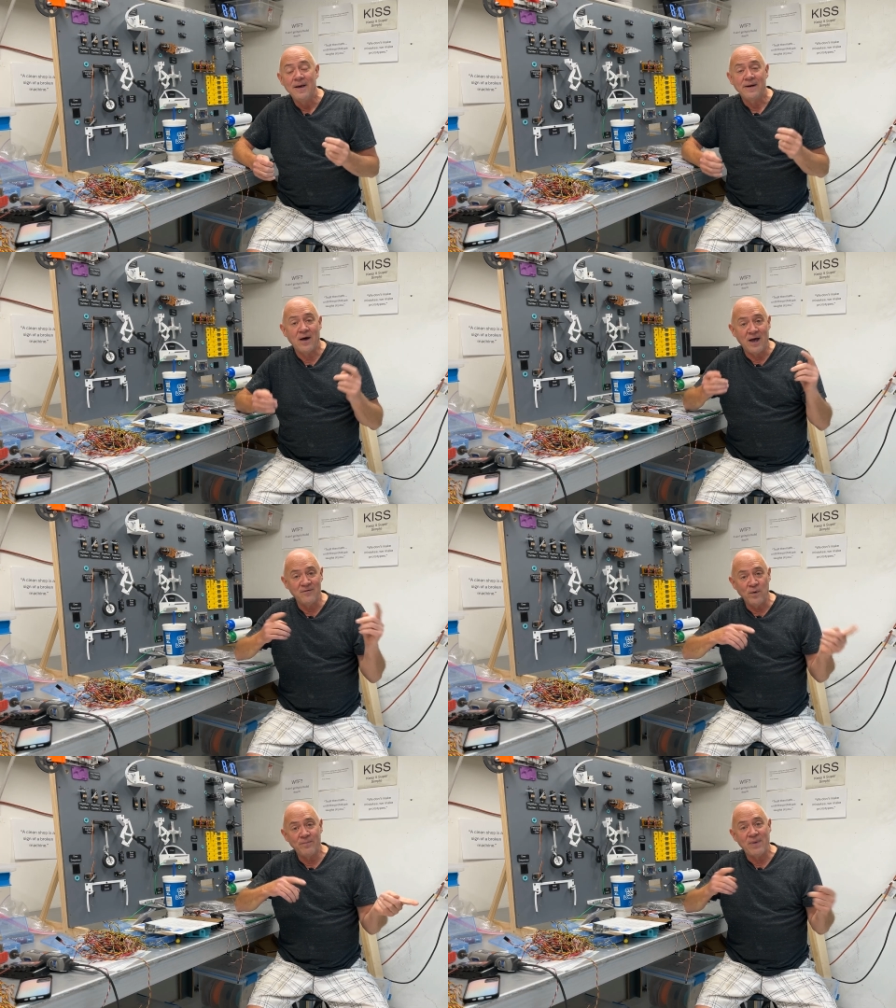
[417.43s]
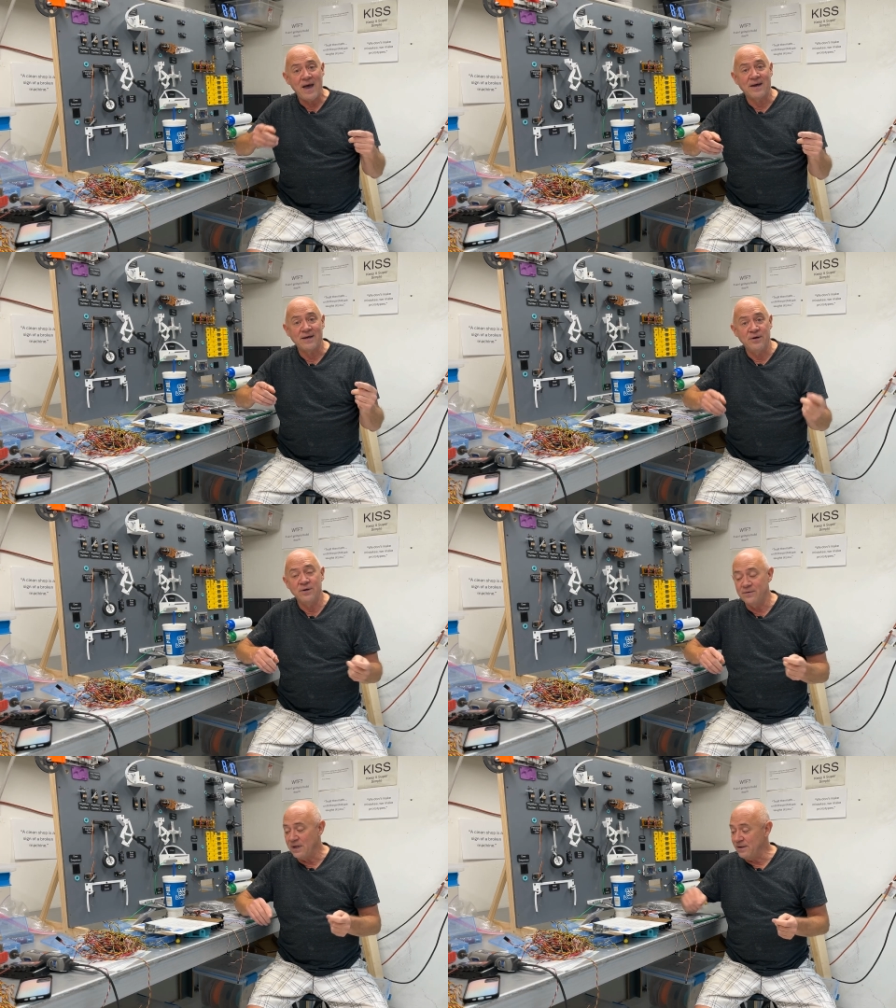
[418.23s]
Now, I went back
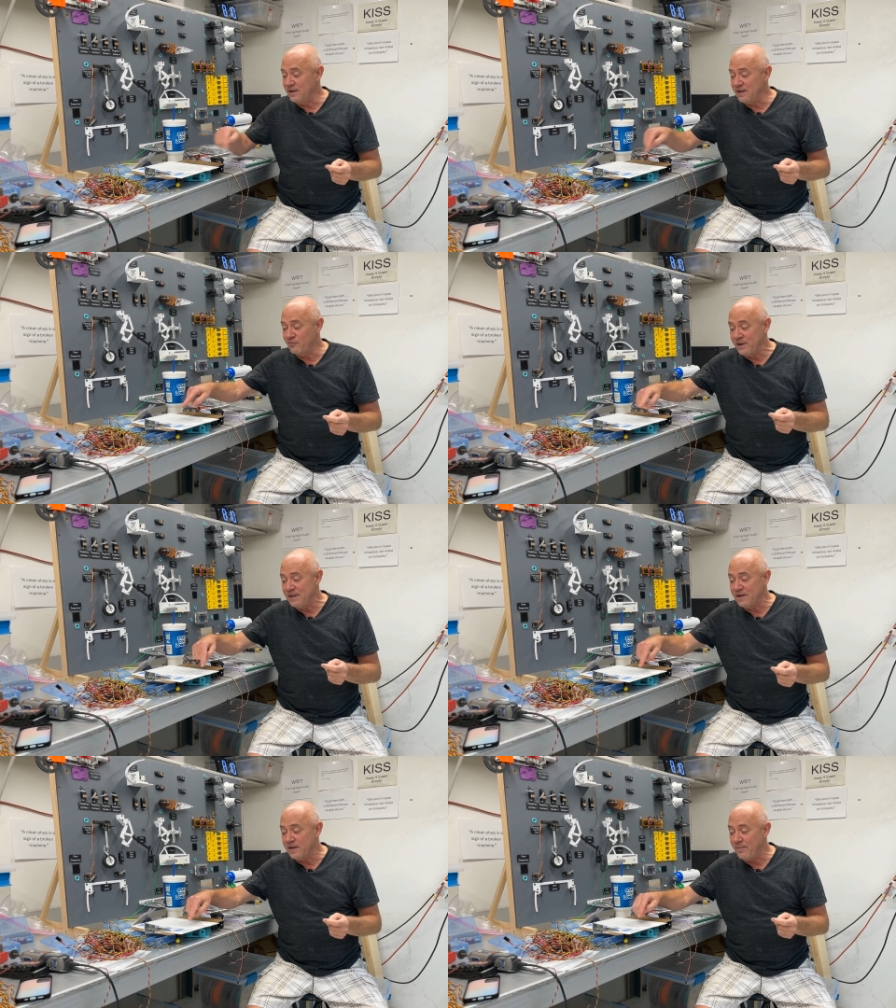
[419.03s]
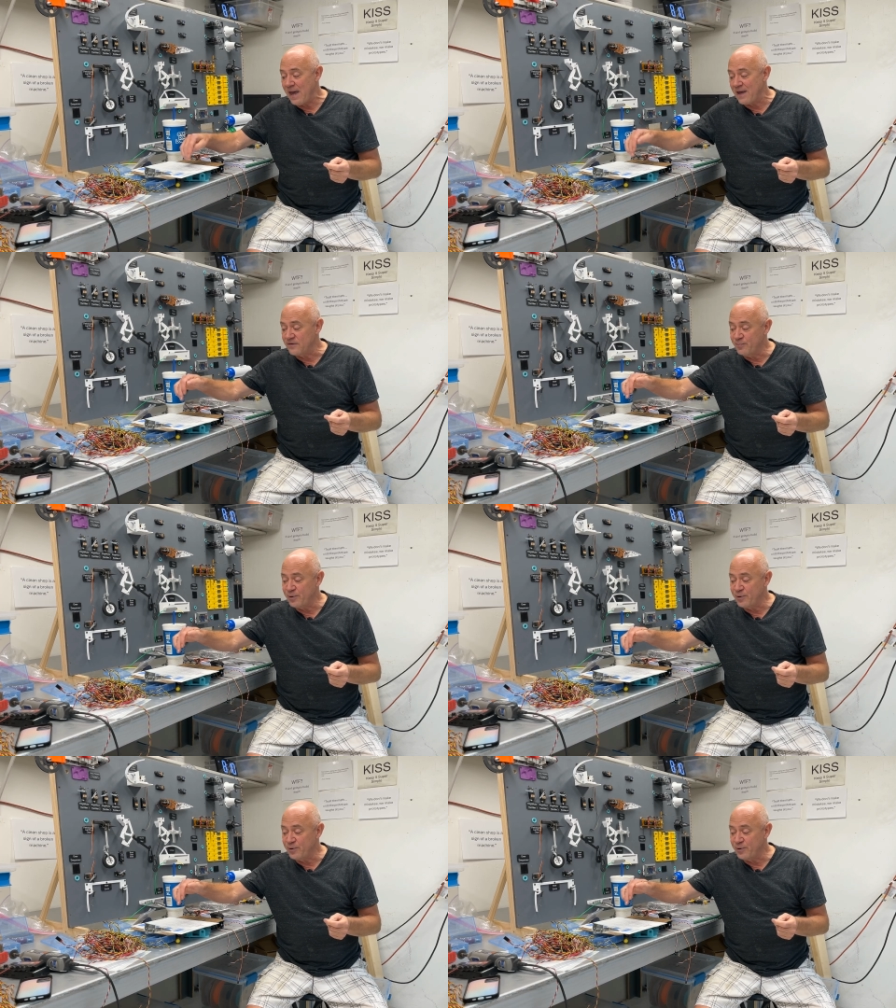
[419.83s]
and, and did, redid the math and